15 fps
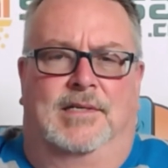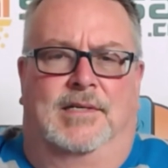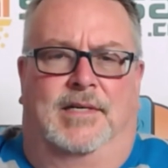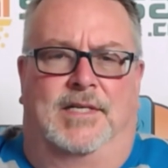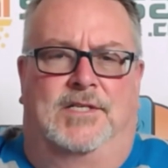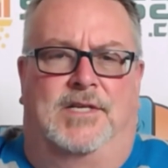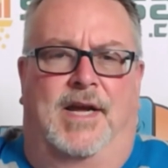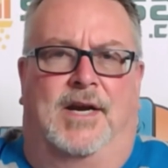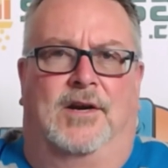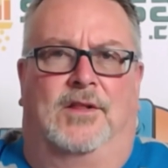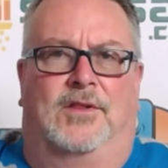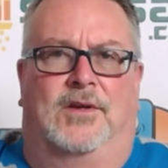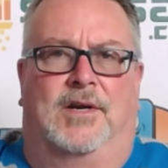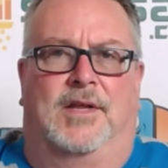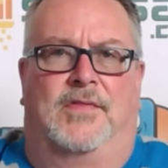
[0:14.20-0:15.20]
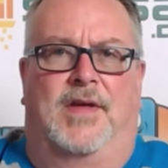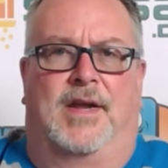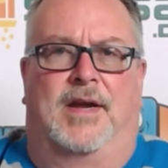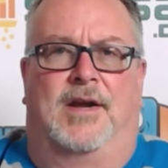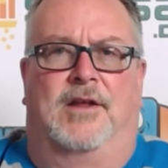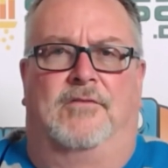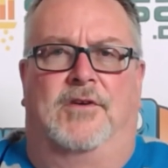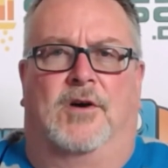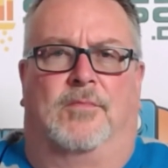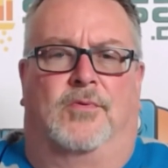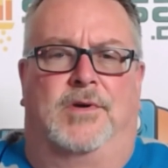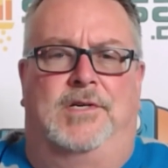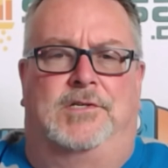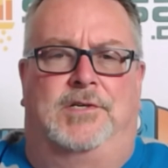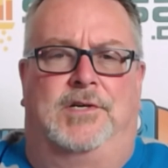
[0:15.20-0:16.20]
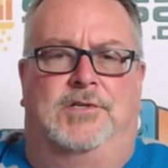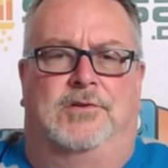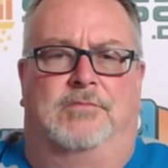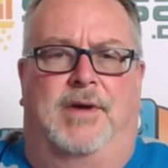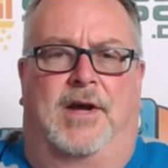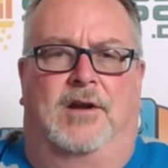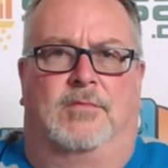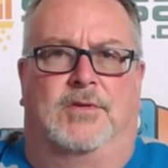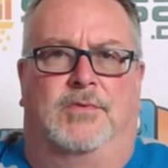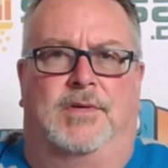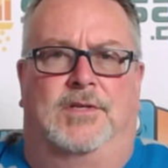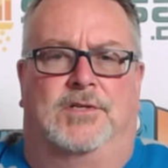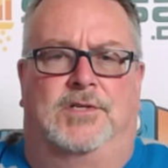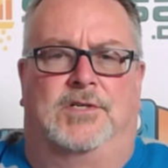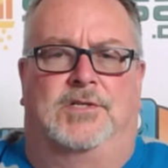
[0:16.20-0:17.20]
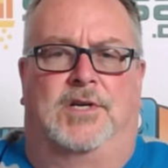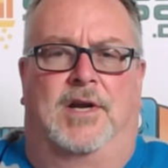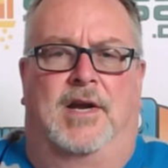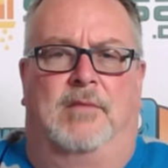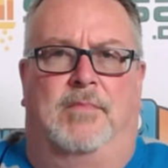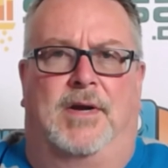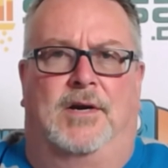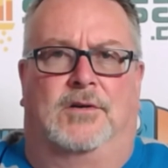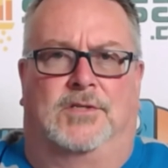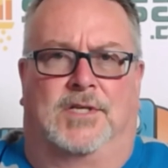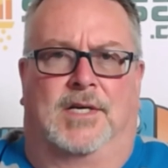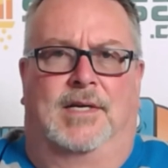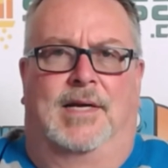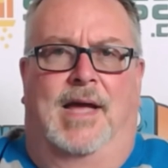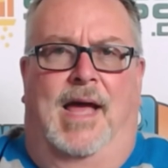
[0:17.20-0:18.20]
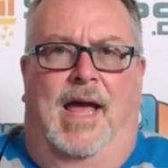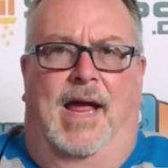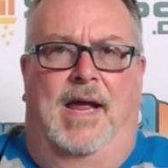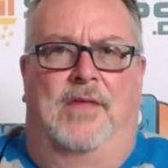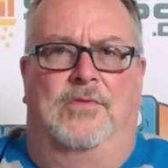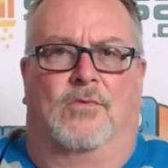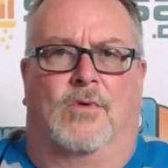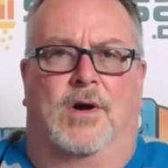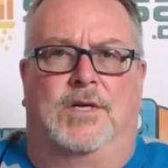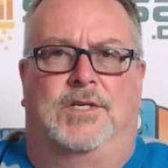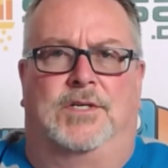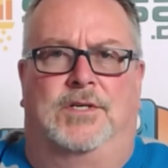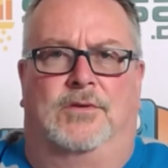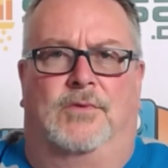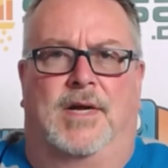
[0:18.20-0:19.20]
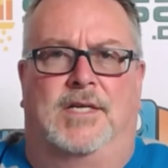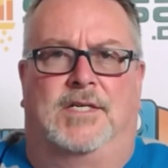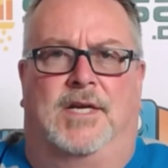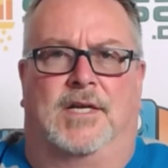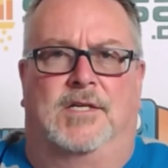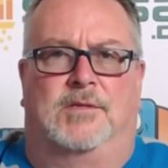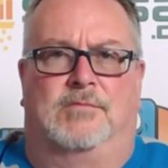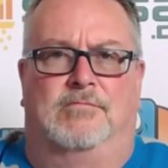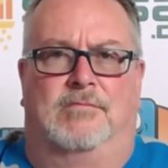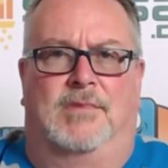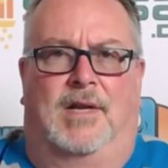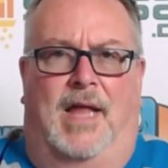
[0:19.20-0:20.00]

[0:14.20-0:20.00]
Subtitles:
he's taking a look in that NFL preseason battle between the Cincinnati Bengals and the Washington Redskins.